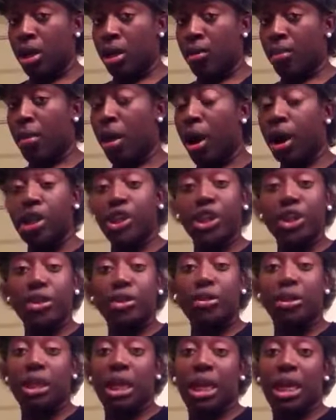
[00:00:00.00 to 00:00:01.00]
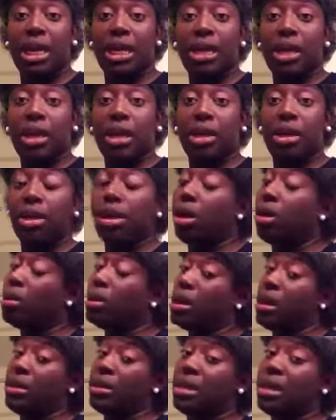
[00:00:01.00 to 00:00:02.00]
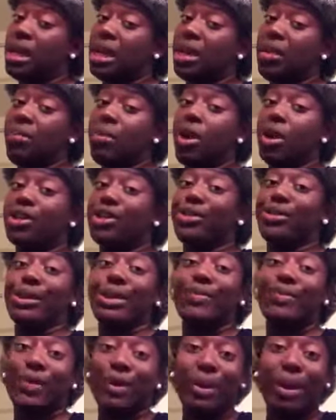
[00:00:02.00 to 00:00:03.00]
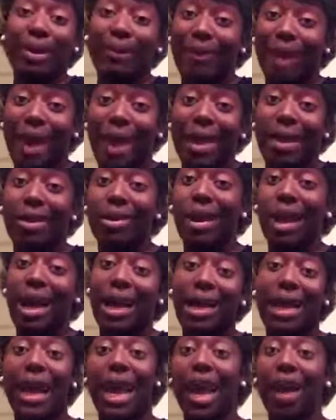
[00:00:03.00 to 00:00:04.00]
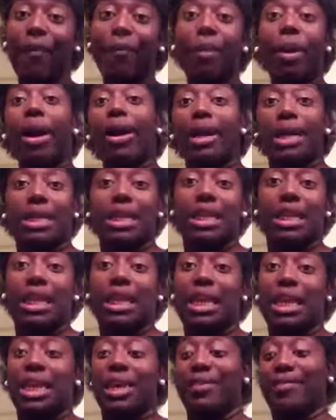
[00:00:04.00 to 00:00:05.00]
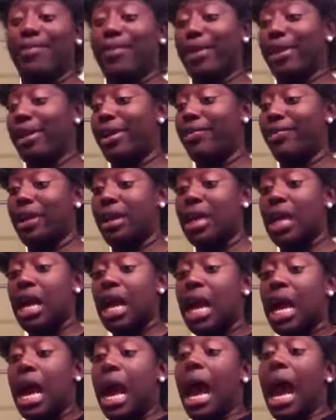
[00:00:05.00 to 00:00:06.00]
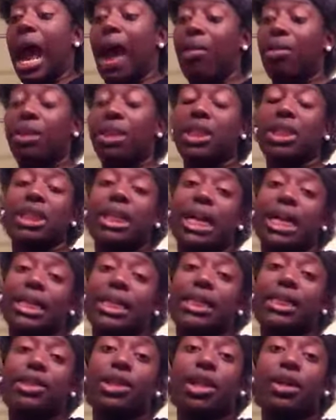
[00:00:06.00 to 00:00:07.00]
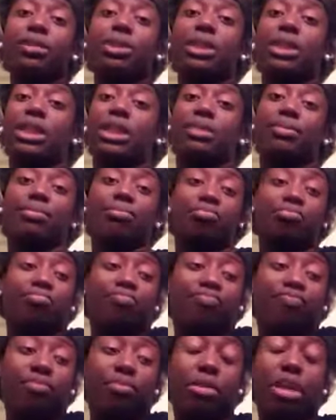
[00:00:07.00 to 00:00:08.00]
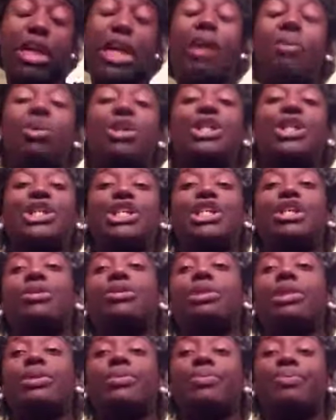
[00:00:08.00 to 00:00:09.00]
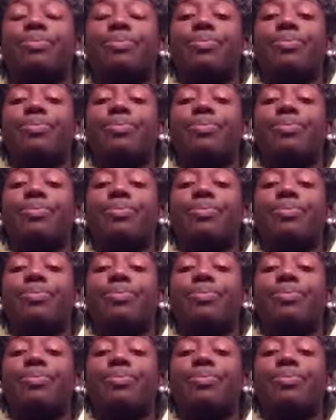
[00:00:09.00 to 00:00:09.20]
Marshall's and get it. You know, it's on sale in Marshall's if you can find it. You know how they have products and then they get rid of it. I would suggest, you know, just look at what you're using.